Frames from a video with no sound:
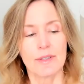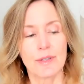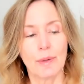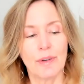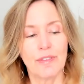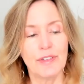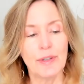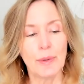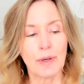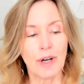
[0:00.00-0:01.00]
So if
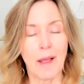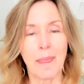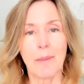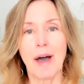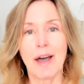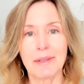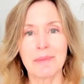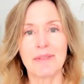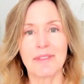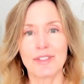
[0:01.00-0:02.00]
you're on the
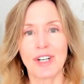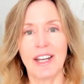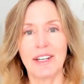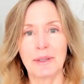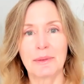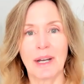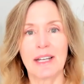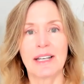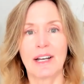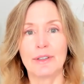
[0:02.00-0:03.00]
bottom of the triangle
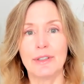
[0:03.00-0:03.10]
right now,